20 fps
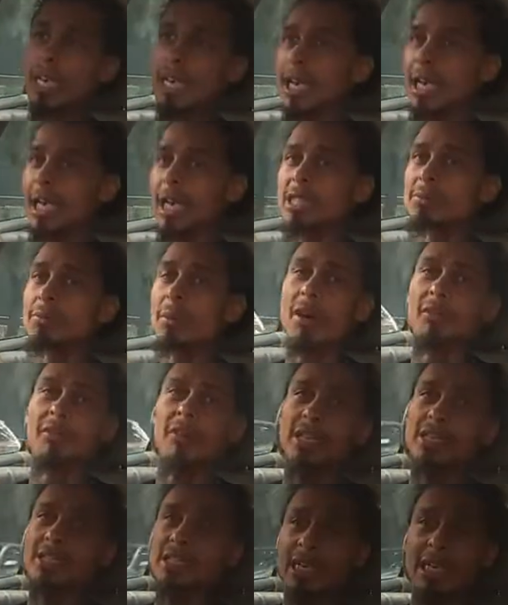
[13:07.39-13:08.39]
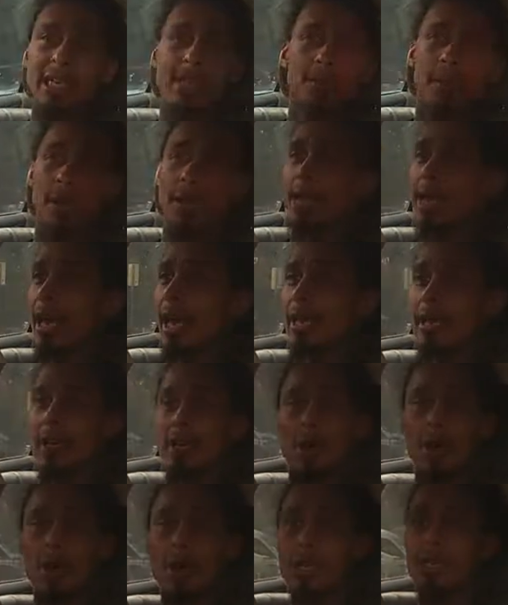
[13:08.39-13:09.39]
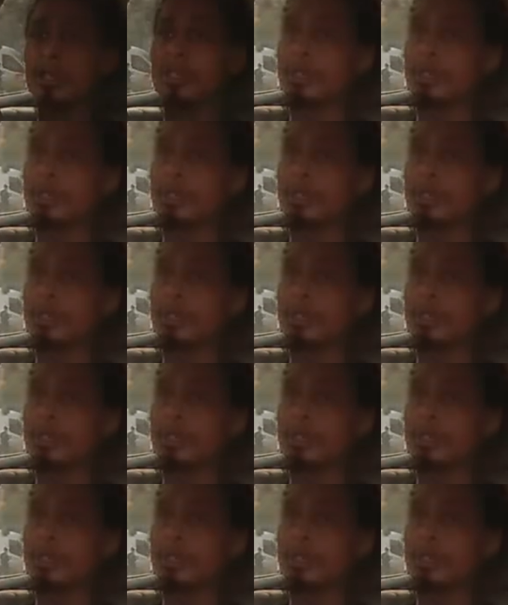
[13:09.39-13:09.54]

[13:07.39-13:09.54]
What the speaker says: And that's my advice to anybody, A&Rs,